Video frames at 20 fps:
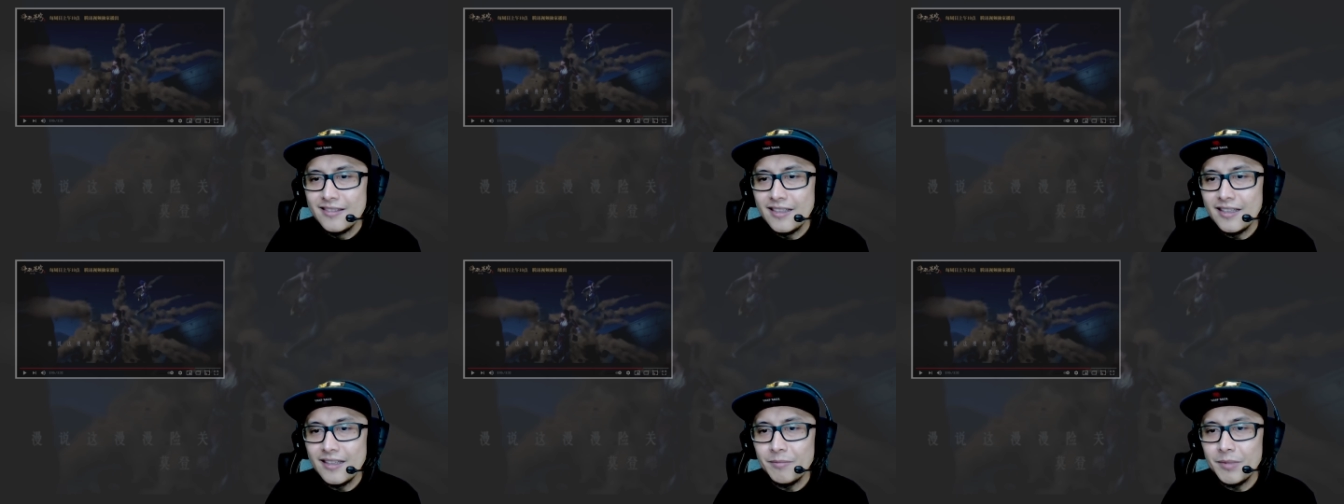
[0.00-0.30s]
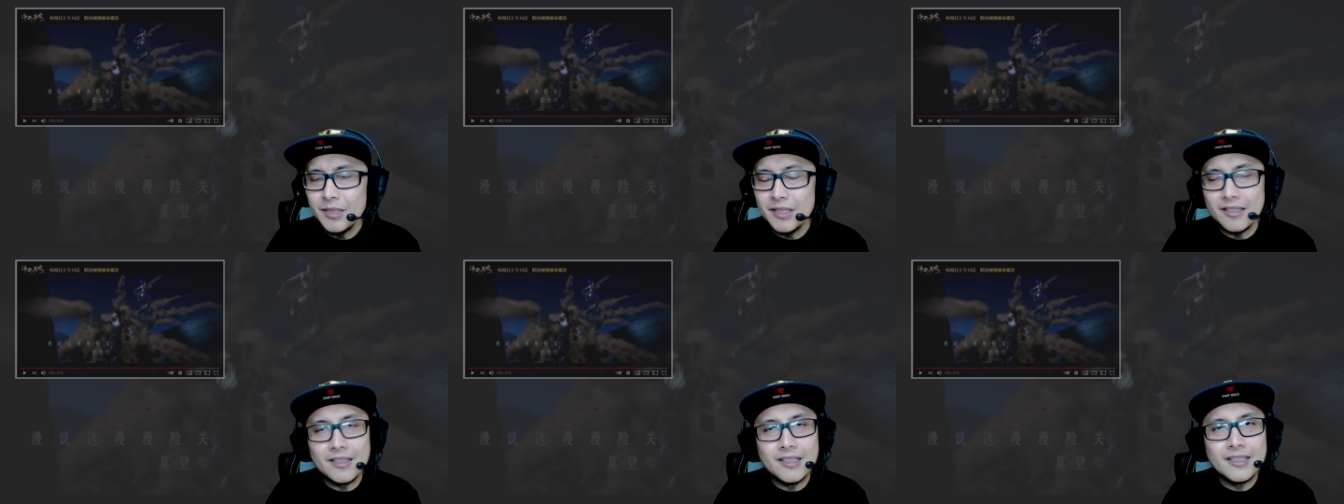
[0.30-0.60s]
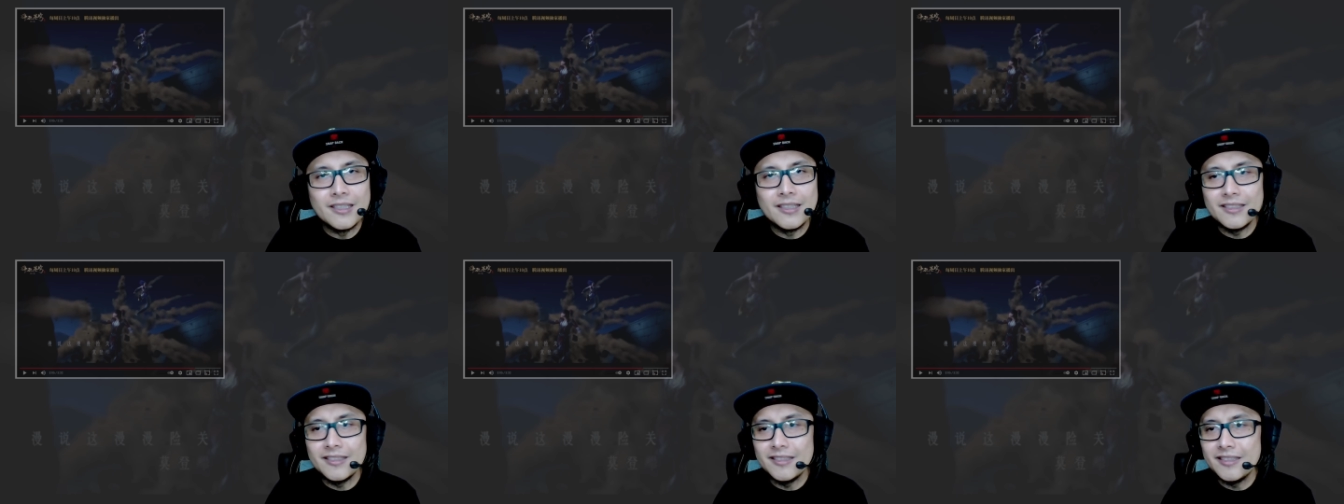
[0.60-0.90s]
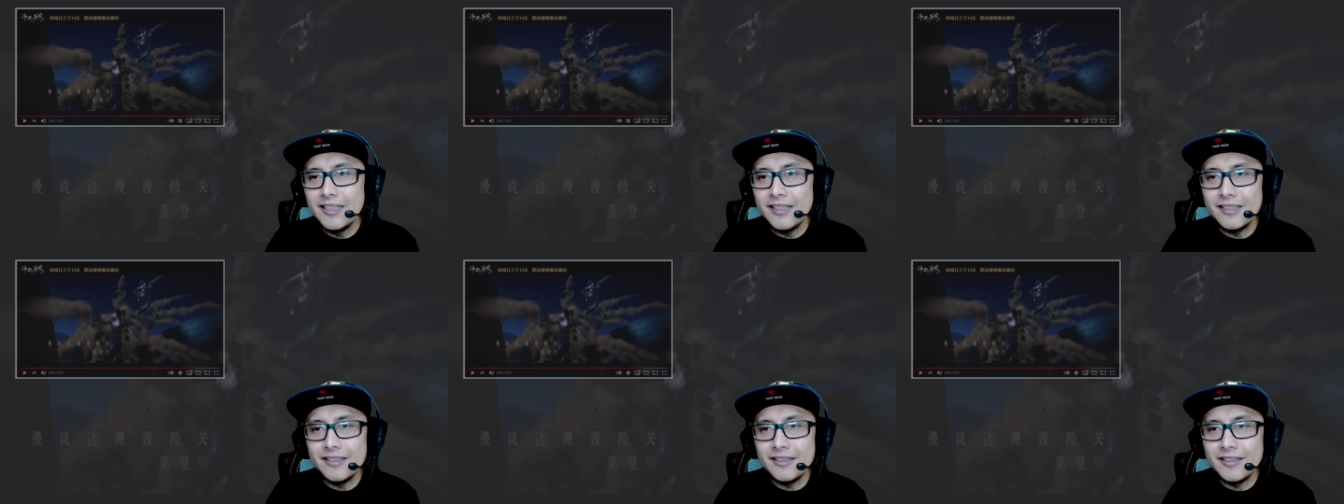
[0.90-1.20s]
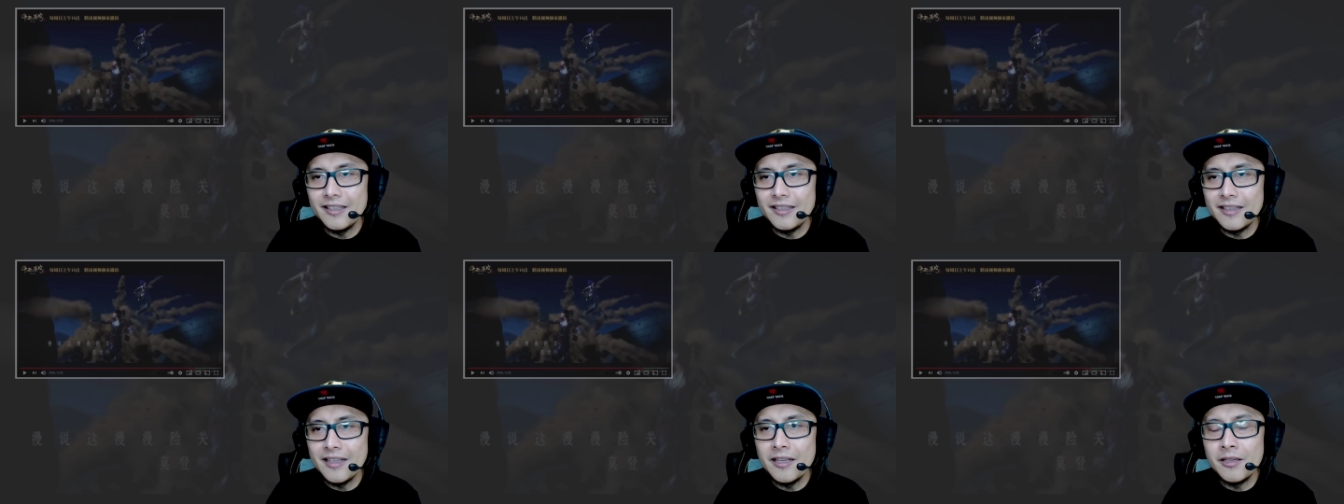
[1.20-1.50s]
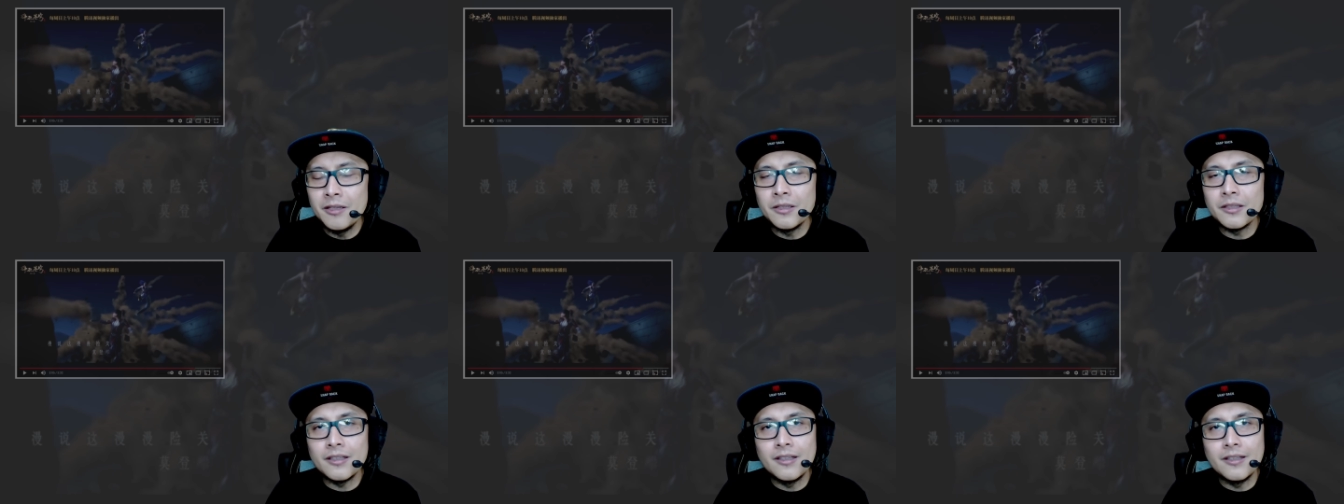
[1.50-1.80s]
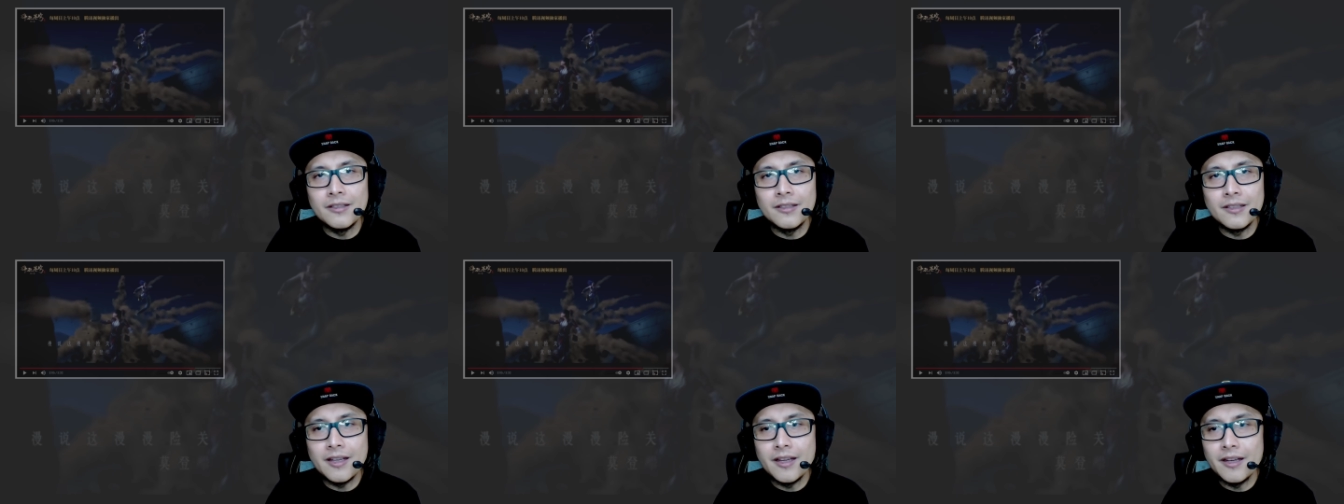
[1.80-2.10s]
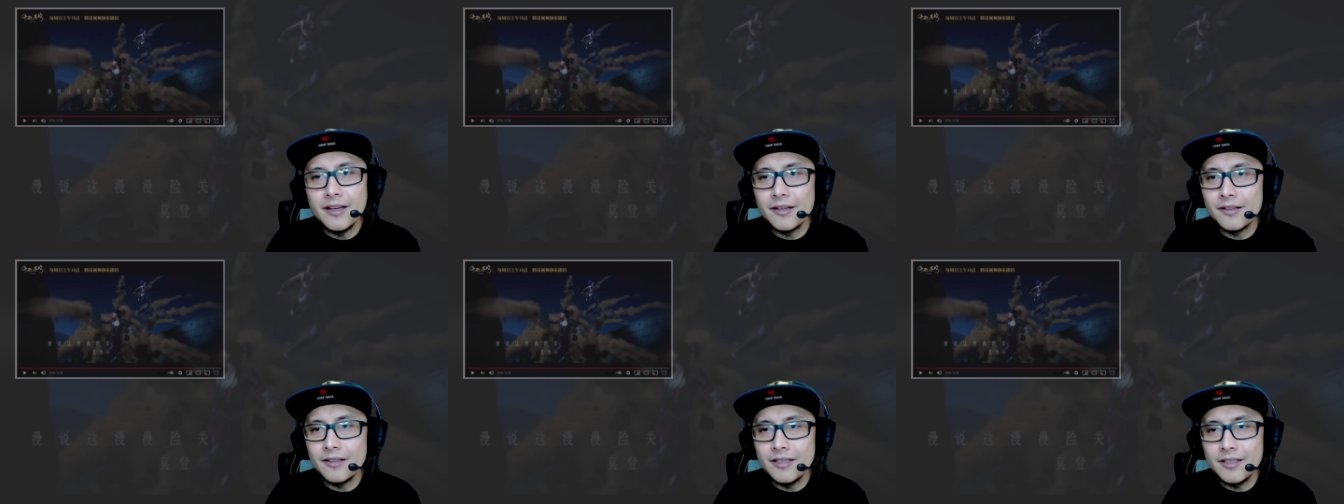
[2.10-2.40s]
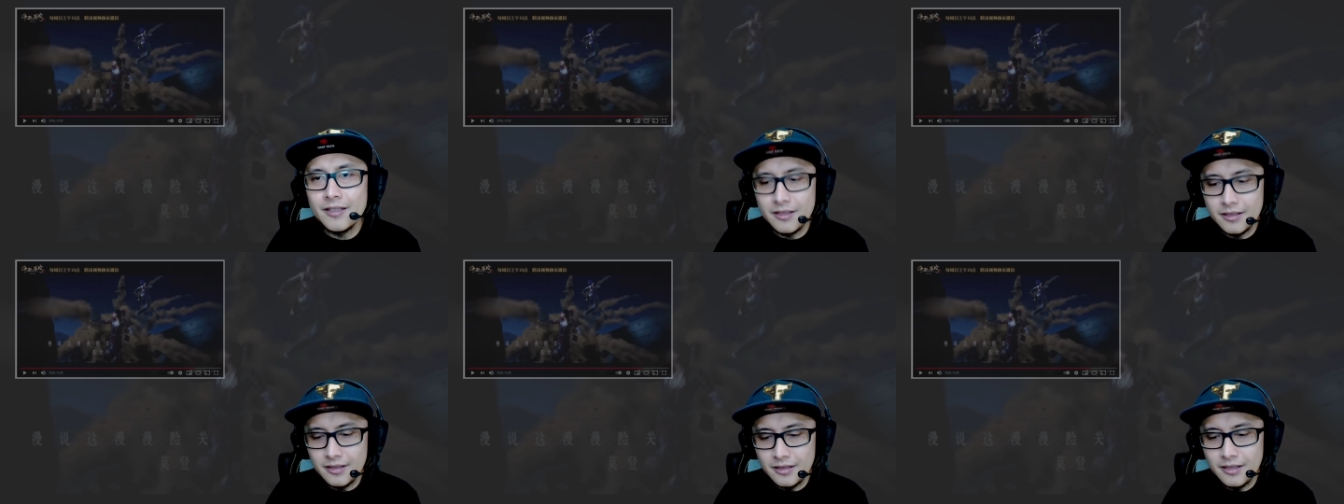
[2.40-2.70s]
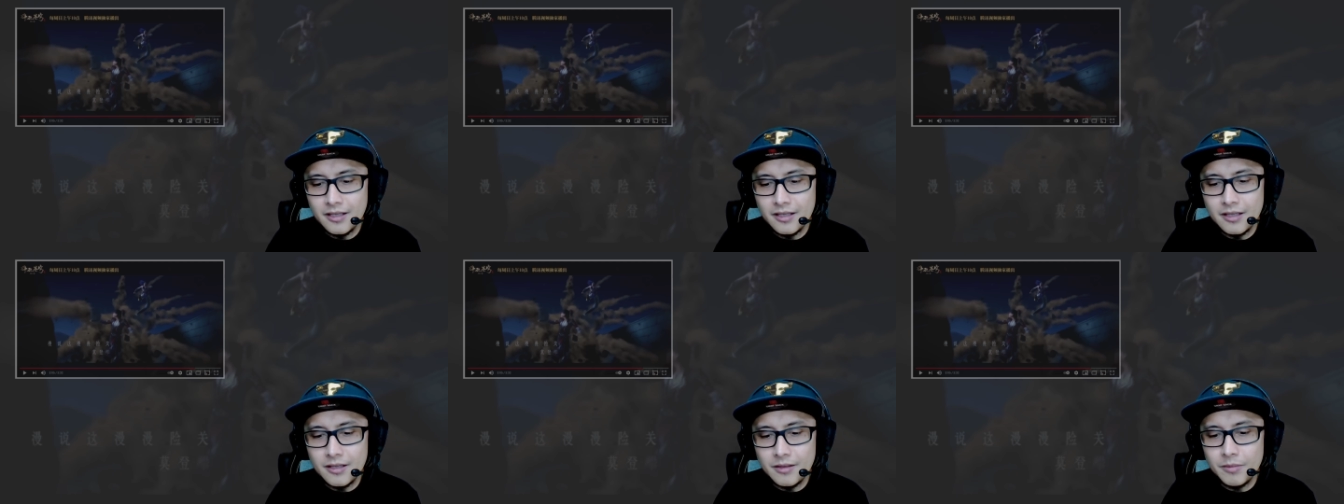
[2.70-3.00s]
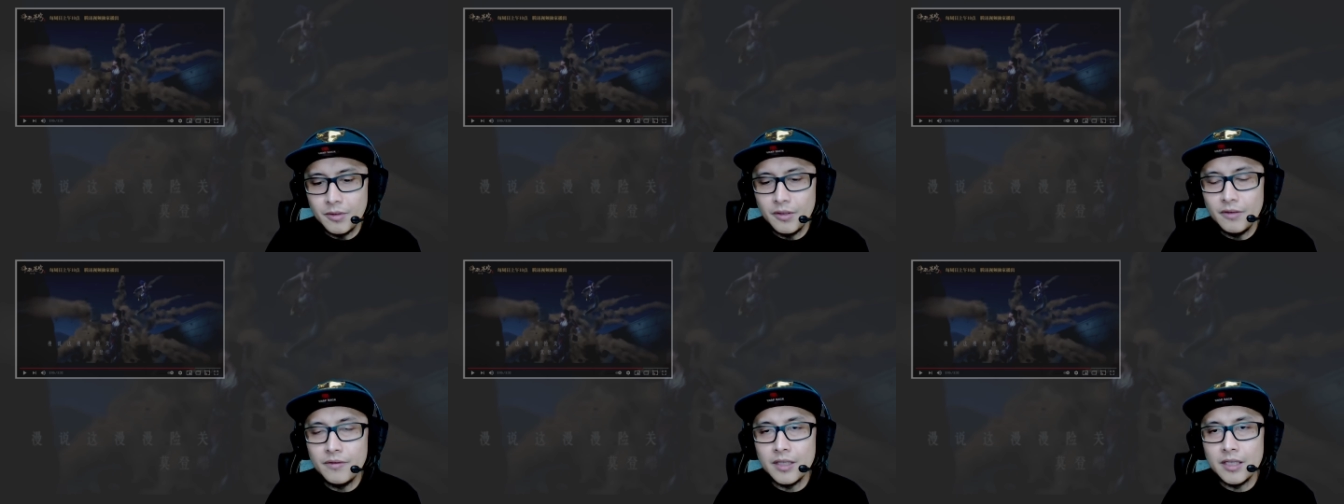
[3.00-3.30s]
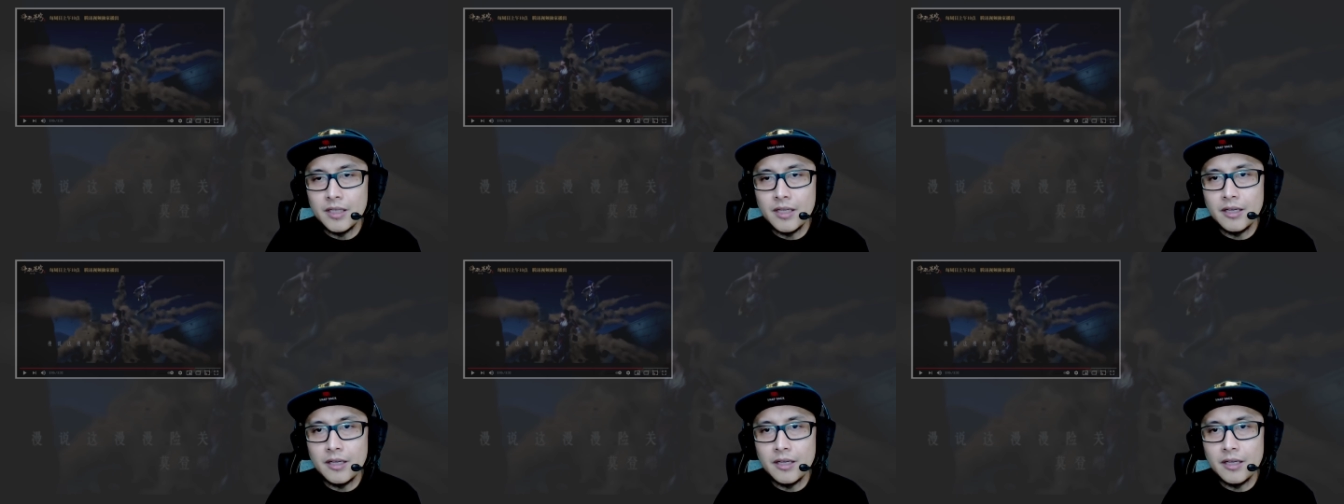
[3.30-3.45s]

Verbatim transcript: they, but they, they they look good here in the in the movie.